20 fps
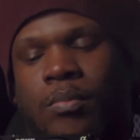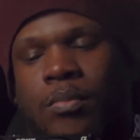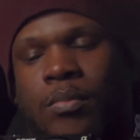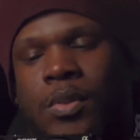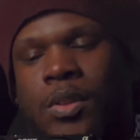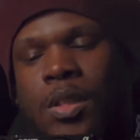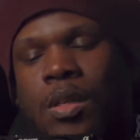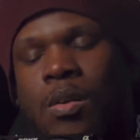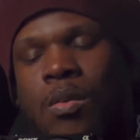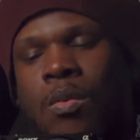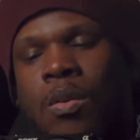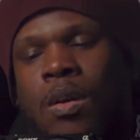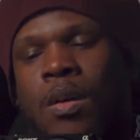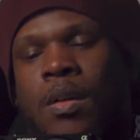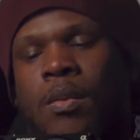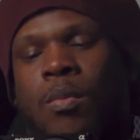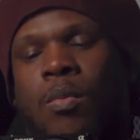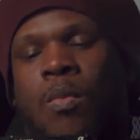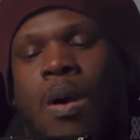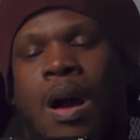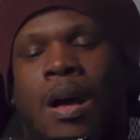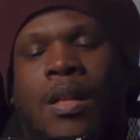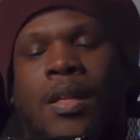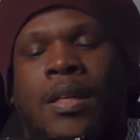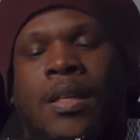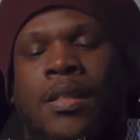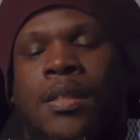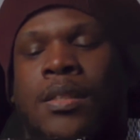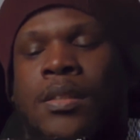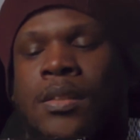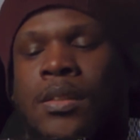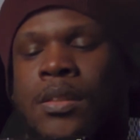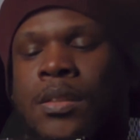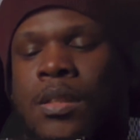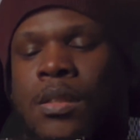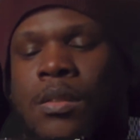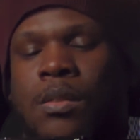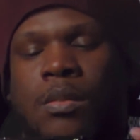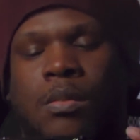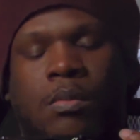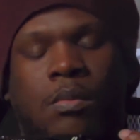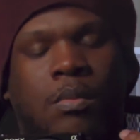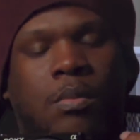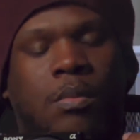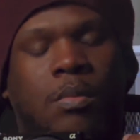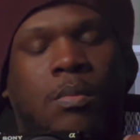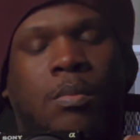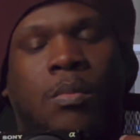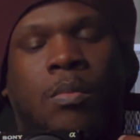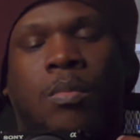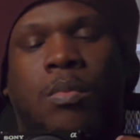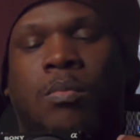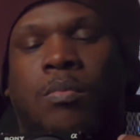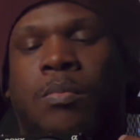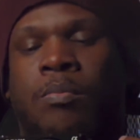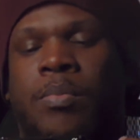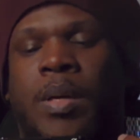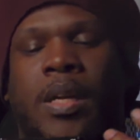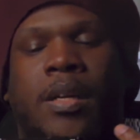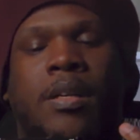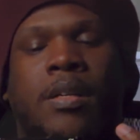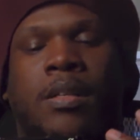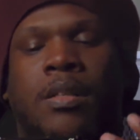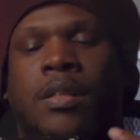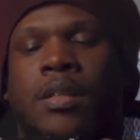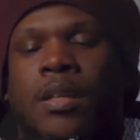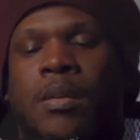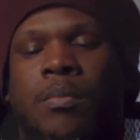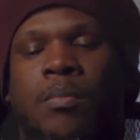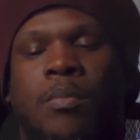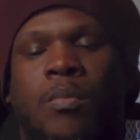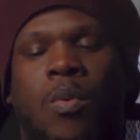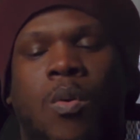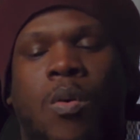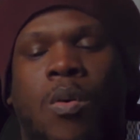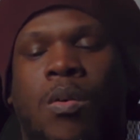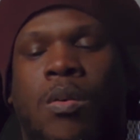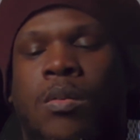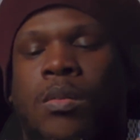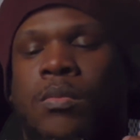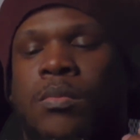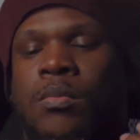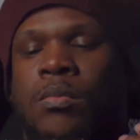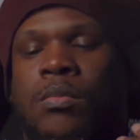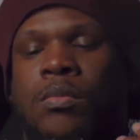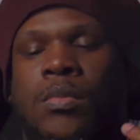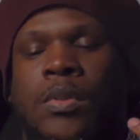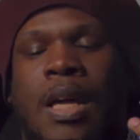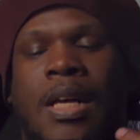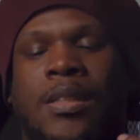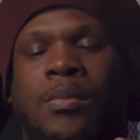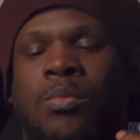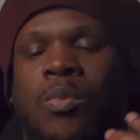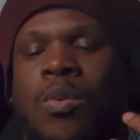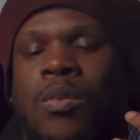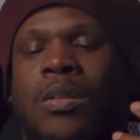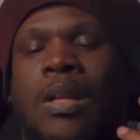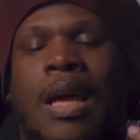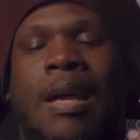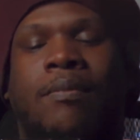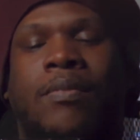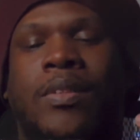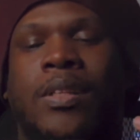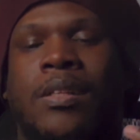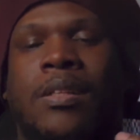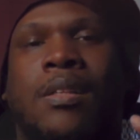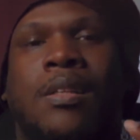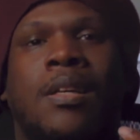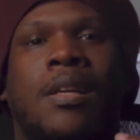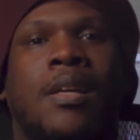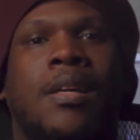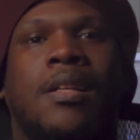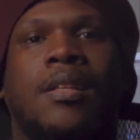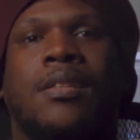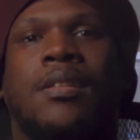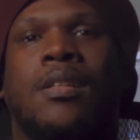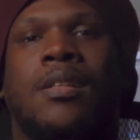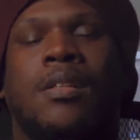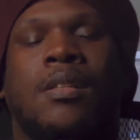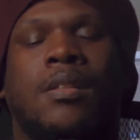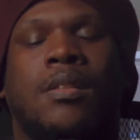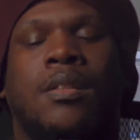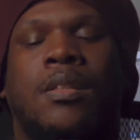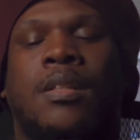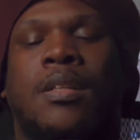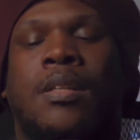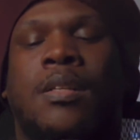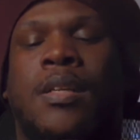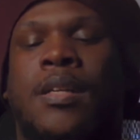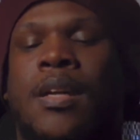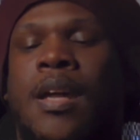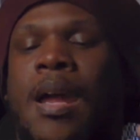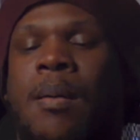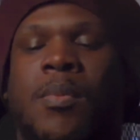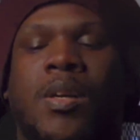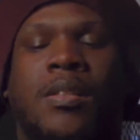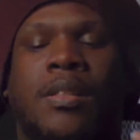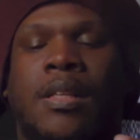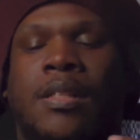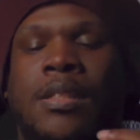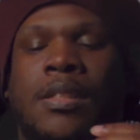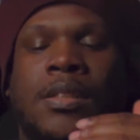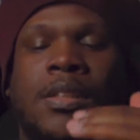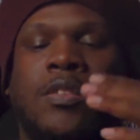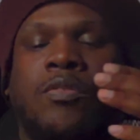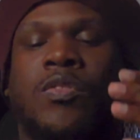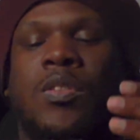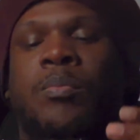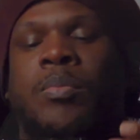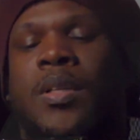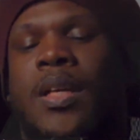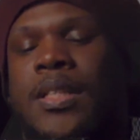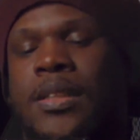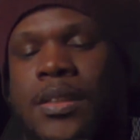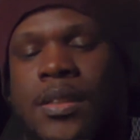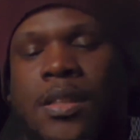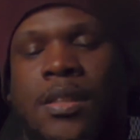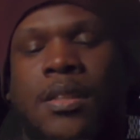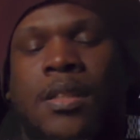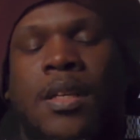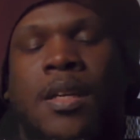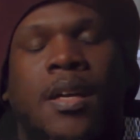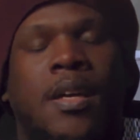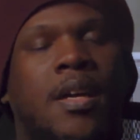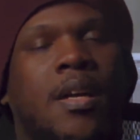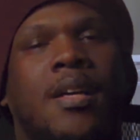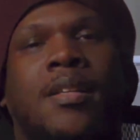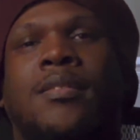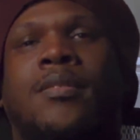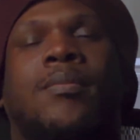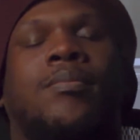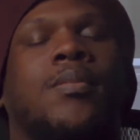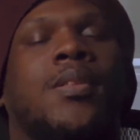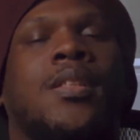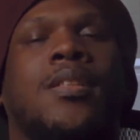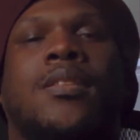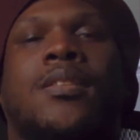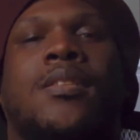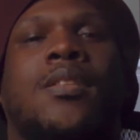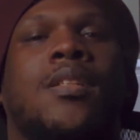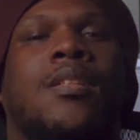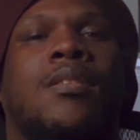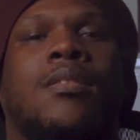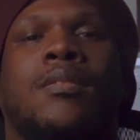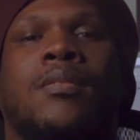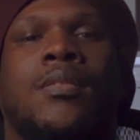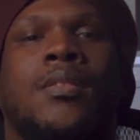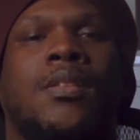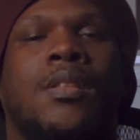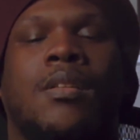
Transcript: So while it is bigger and more, it has more life than the camera that this is replacing, it's still,